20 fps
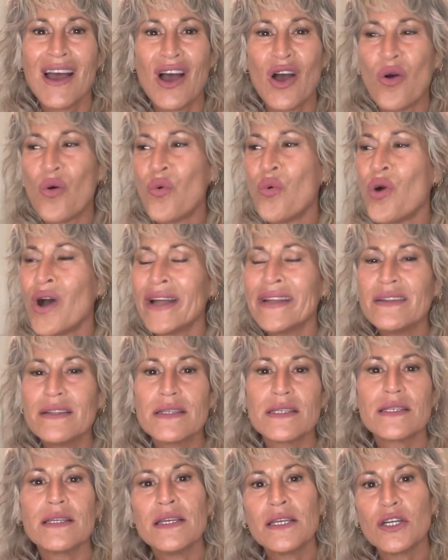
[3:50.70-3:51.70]
one
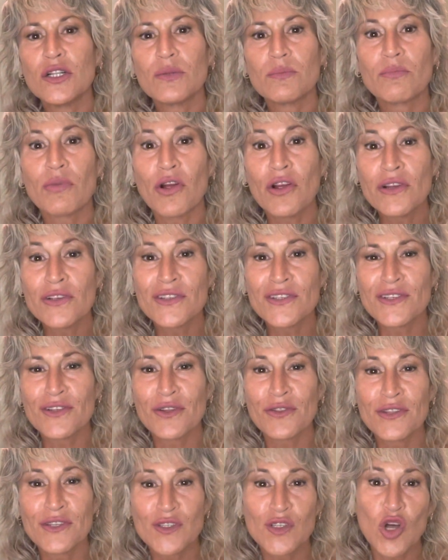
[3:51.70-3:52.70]
single person on
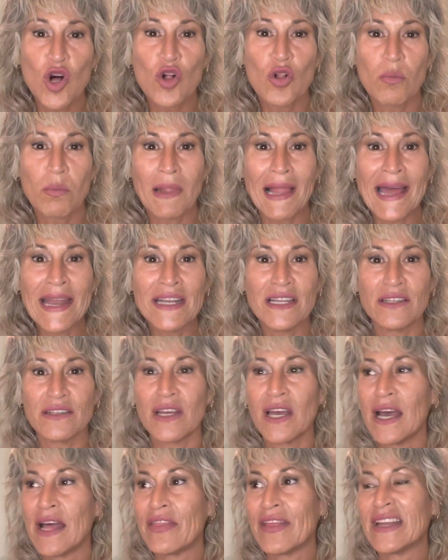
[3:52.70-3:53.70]
this whole planet
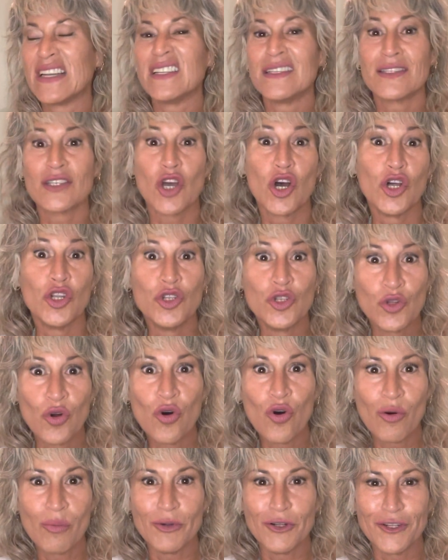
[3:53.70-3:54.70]
that is
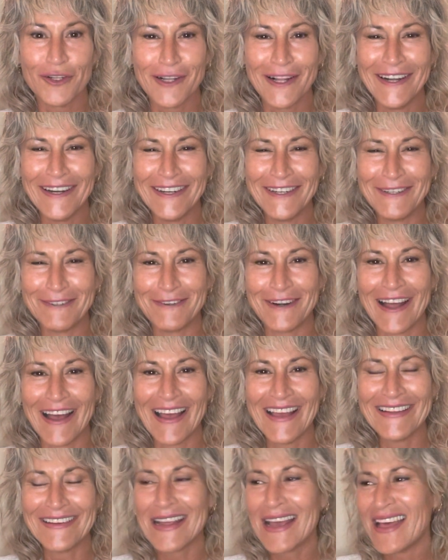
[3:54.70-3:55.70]
normal,
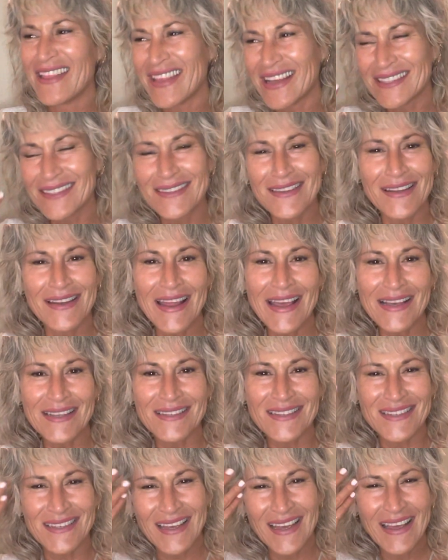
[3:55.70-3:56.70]
right? That's the
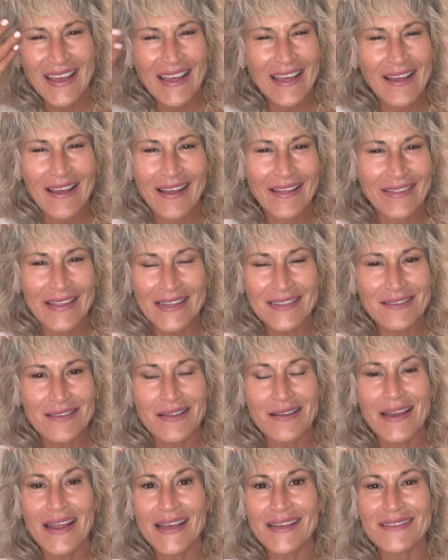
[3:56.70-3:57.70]
next,
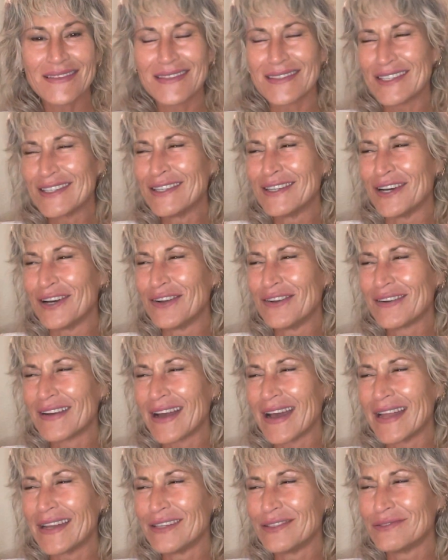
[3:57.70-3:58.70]

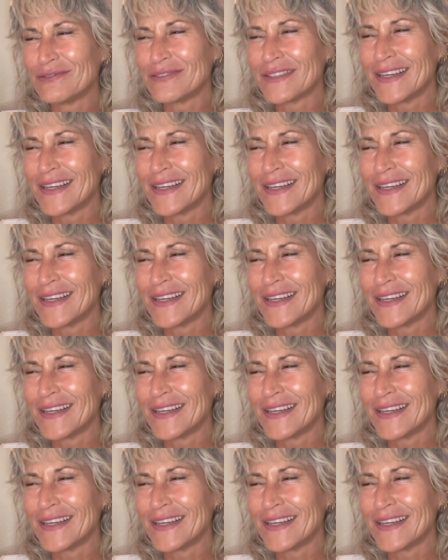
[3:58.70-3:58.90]
kind of